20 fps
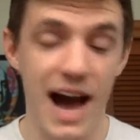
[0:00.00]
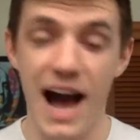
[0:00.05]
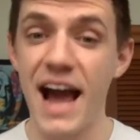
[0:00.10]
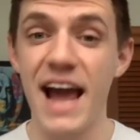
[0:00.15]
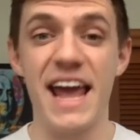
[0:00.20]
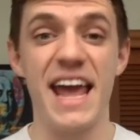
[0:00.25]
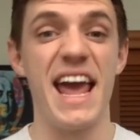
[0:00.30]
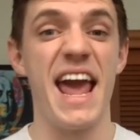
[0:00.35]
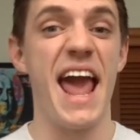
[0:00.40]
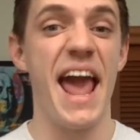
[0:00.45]

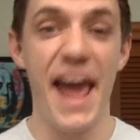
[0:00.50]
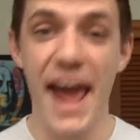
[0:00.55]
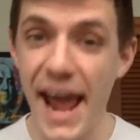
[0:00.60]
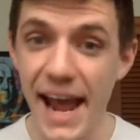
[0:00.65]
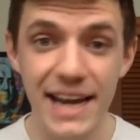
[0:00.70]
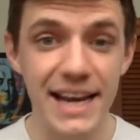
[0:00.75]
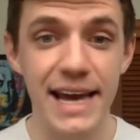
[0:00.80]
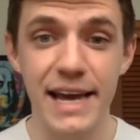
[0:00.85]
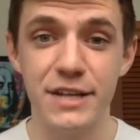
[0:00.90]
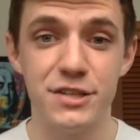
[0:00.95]
I
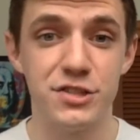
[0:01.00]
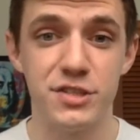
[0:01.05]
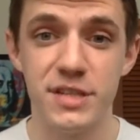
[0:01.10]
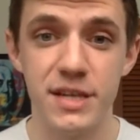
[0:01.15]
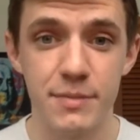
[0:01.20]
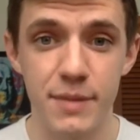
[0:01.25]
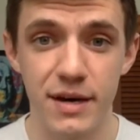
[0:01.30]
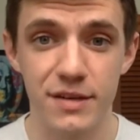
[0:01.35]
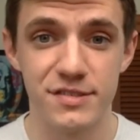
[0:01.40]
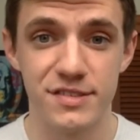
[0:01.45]
hate
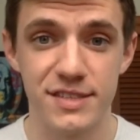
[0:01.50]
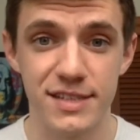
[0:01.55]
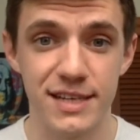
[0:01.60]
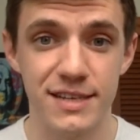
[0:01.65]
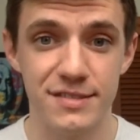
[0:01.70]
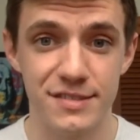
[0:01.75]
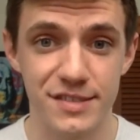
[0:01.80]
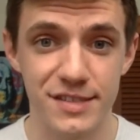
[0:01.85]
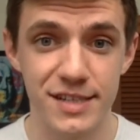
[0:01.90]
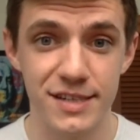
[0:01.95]
HTML
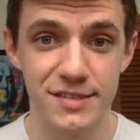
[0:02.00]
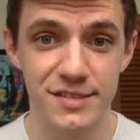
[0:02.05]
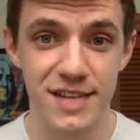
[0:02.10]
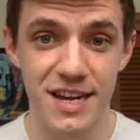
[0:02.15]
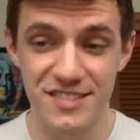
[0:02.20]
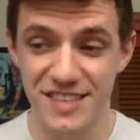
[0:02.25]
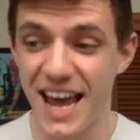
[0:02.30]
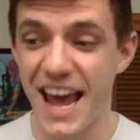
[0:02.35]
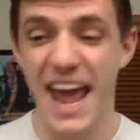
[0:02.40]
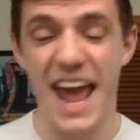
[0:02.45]
and
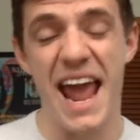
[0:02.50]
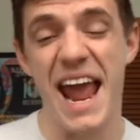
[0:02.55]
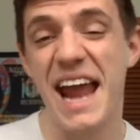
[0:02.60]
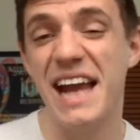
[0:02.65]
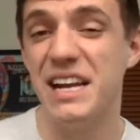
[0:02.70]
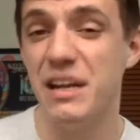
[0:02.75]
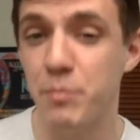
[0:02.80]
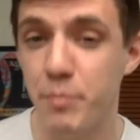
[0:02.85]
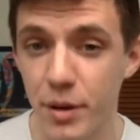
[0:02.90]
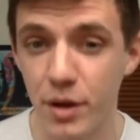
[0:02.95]
CSS. I
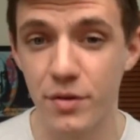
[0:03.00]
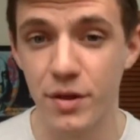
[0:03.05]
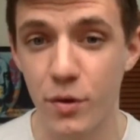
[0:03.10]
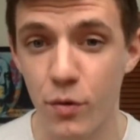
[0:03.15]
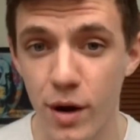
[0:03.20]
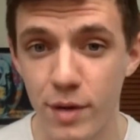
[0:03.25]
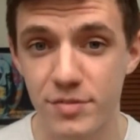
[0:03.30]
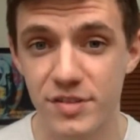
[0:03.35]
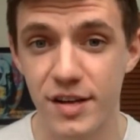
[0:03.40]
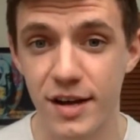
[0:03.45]
hated
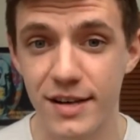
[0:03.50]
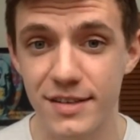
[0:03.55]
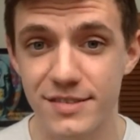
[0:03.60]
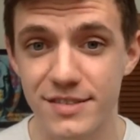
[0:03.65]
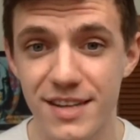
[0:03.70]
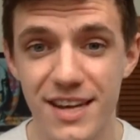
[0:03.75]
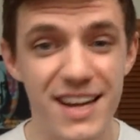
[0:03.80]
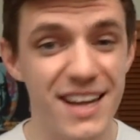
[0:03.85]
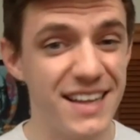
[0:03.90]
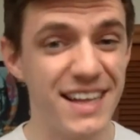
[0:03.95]
building
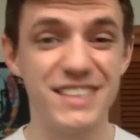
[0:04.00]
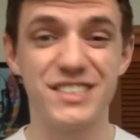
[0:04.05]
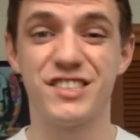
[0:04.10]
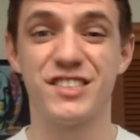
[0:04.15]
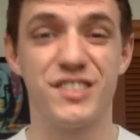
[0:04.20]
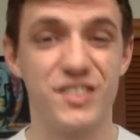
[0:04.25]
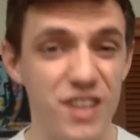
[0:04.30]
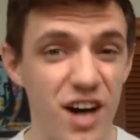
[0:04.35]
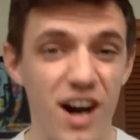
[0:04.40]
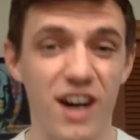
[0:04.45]
websites. That
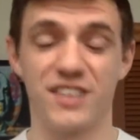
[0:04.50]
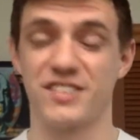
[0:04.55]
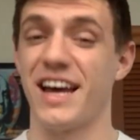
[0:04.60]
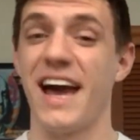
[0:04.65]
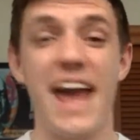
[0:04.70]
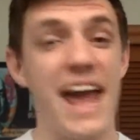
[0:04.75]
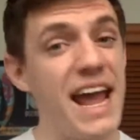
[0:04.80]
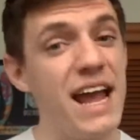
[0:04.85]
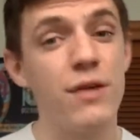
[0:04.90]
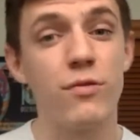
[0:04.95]
sucks.
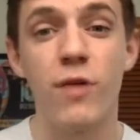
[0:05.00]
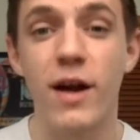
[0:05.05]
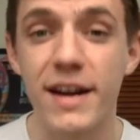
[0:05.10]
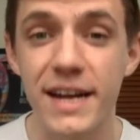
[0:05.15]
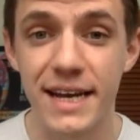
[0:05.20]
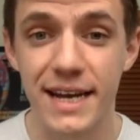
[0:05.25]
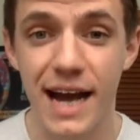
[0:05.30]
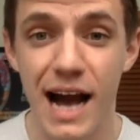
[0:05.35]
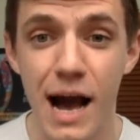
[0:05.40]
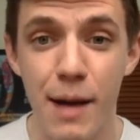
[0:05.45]
I hate
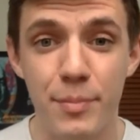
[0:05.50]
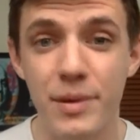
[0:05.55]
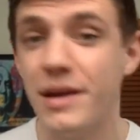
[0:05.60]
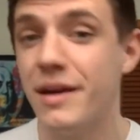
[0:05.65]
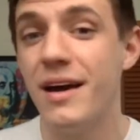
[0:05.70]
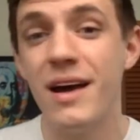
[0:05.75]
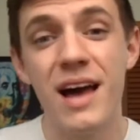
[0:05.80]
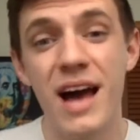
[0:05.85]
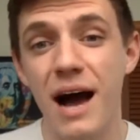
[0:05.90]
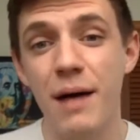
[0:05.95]
writing
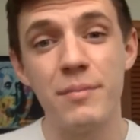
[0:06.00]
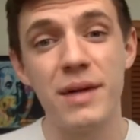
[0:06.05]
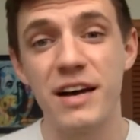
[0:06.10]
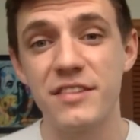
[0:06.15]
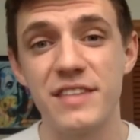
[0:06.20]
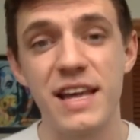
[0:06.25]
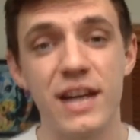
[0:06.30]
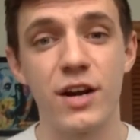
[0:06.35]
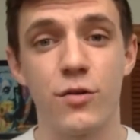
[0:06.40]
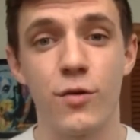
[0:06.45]
copy. I'm
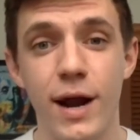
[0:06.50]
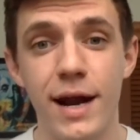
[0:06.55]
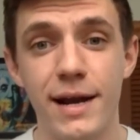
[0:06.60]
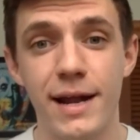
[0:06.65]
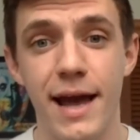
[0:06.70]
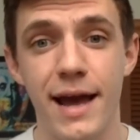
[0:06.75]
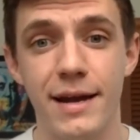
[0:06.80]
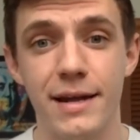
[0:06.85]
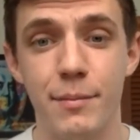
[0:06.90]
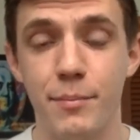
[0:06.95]
not that
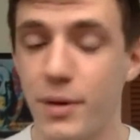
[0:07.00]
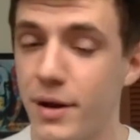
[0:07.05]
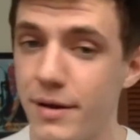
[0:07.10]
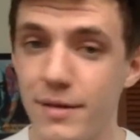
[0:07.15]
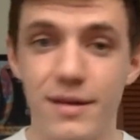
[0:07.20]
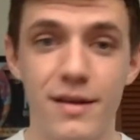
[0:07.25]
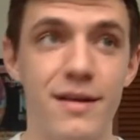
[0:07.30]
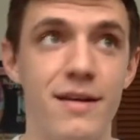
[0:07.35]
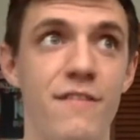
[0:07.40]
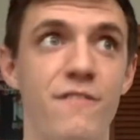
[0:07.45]
great at it,
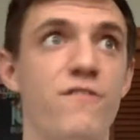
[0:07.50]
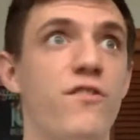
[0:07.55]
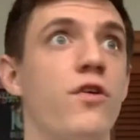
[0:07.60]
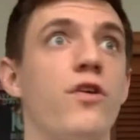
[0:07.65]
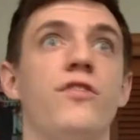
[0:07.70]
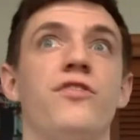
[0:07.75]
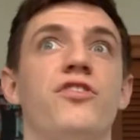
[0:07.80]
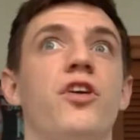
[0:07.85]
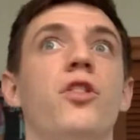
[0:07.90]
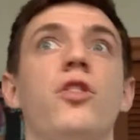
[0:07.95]
but
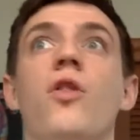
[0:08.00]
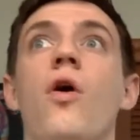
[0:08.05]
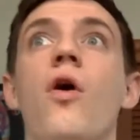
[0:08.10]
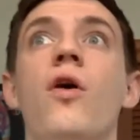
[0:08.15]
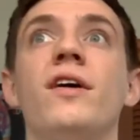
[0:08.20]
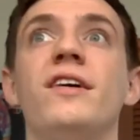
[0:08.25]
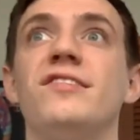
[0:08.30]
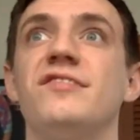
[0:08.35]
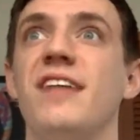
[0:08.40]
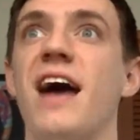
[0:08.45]
for the
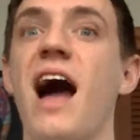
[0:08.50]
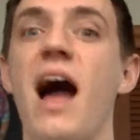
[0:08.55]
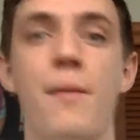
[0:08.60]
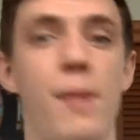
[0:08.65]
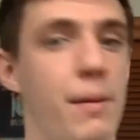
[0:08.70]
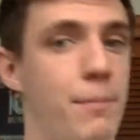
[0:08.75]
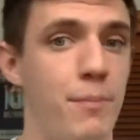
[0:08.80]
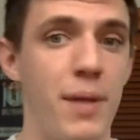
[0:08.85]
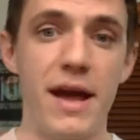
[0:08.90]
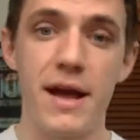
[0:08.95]
longest
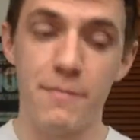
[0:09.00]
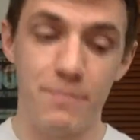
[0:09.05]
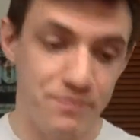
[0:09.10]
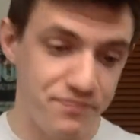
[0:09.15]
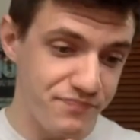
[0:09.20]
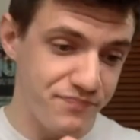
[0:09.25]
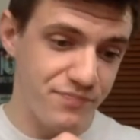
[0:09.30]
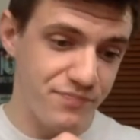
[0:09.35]
time, I paid